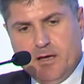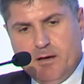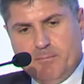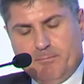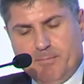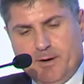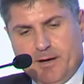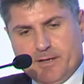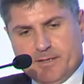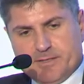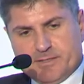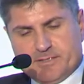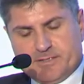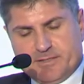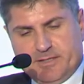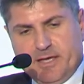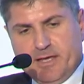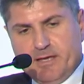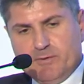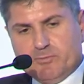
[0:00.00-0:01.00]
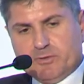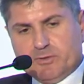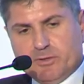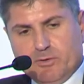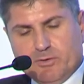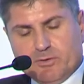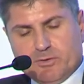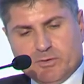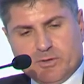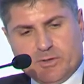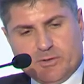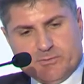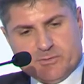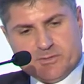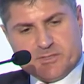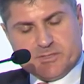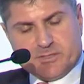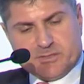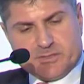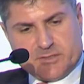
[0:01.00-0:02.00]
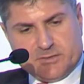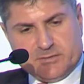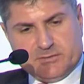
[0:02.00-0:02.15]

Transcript: By staying with local currencies,